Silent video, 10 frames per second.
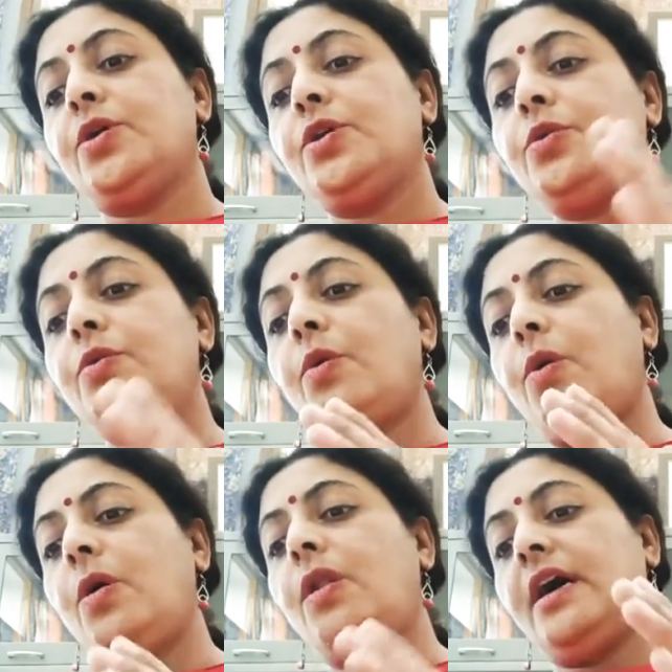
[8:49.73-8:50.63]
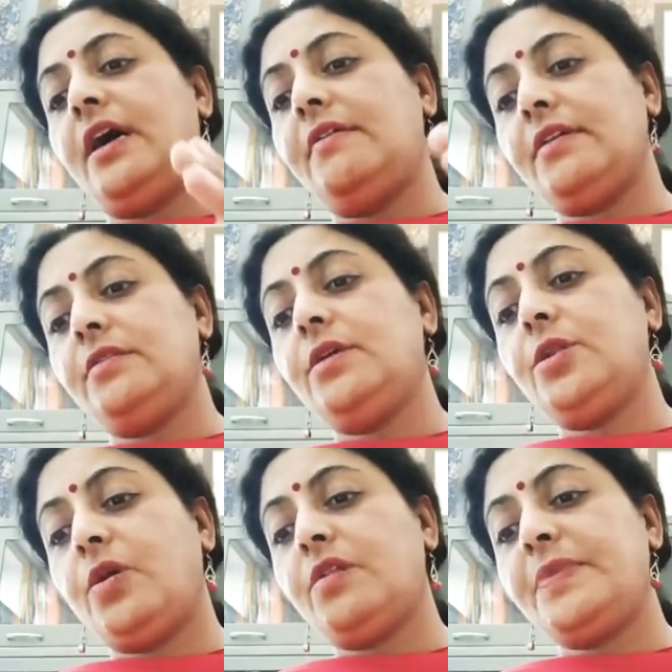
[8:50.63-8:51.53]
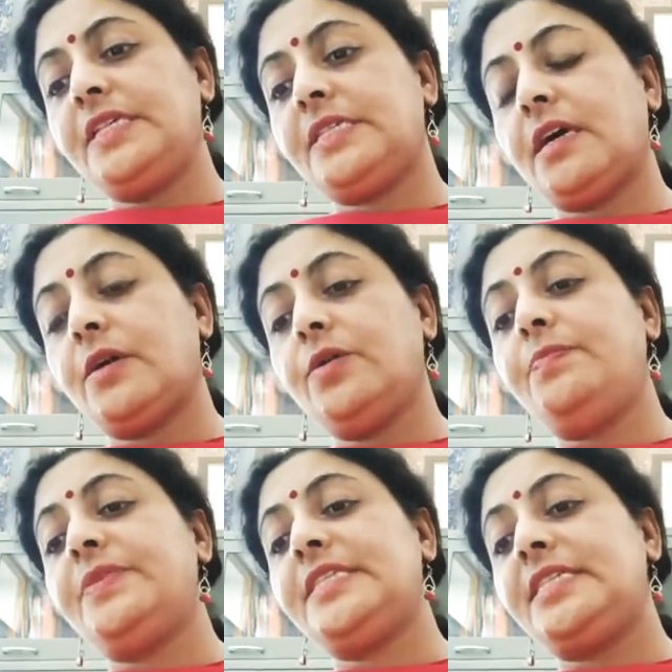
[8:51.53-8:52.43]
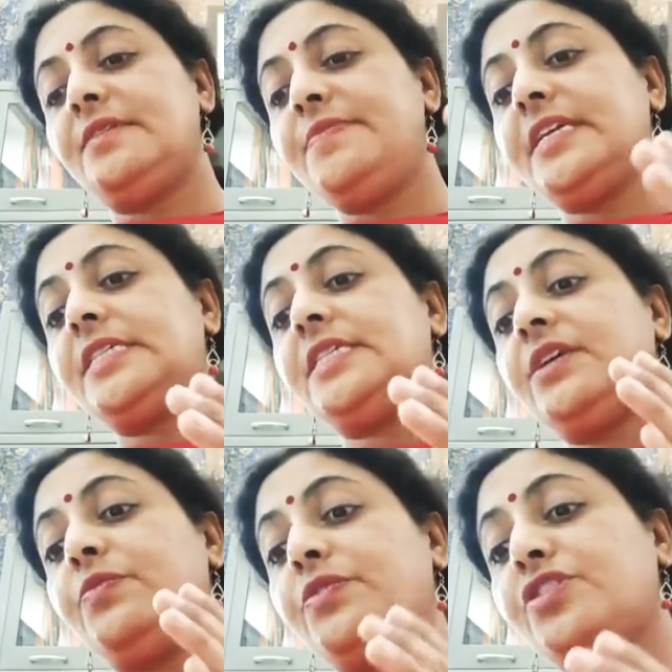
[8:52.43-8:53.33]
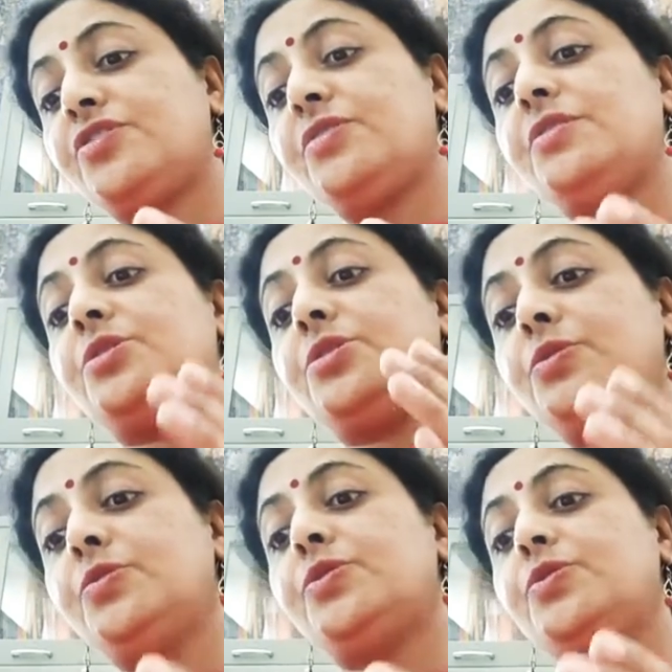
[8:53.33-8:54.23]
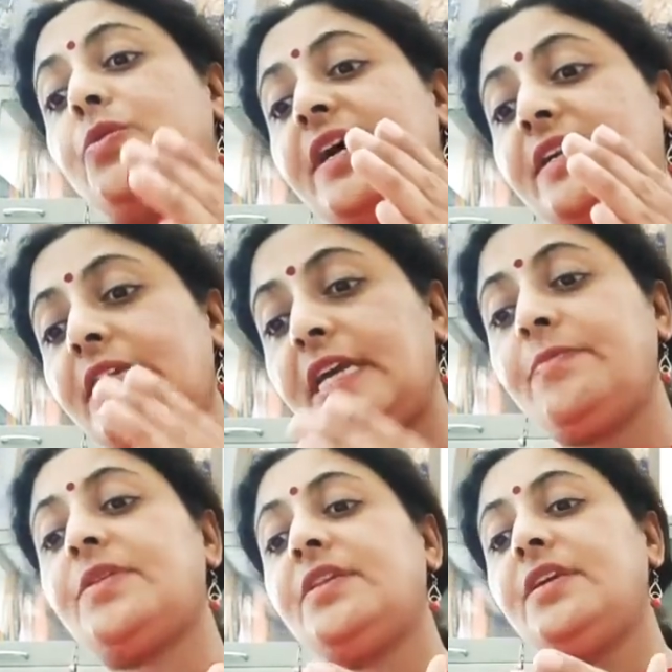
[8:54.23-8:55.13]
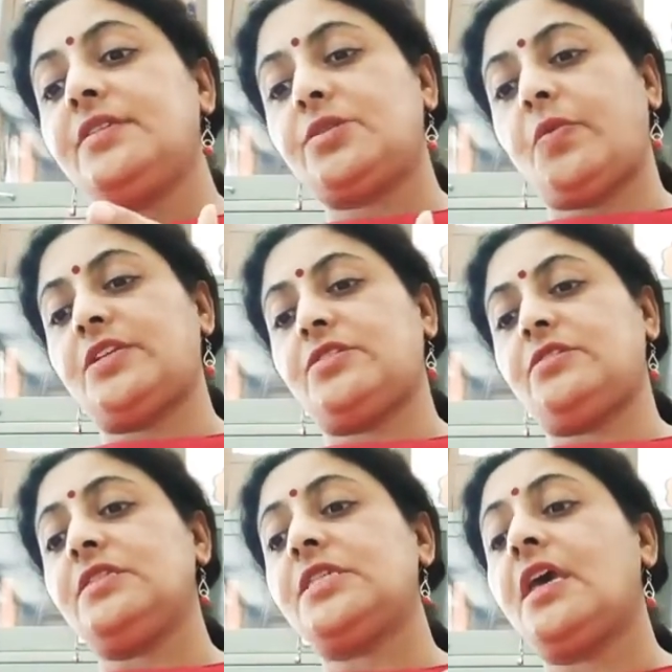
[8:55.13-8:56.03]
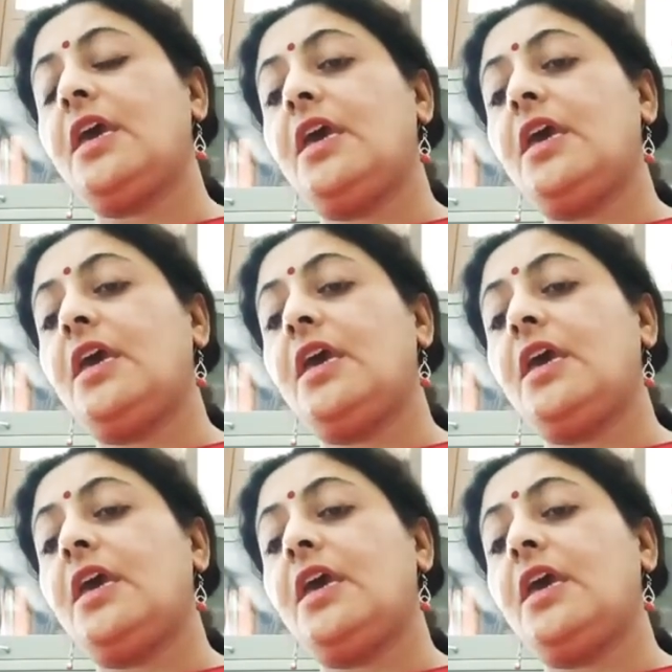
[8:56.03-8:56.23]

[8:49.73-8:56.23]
You all are in the non-PISA group, but CBSE wishes you to attempt these questions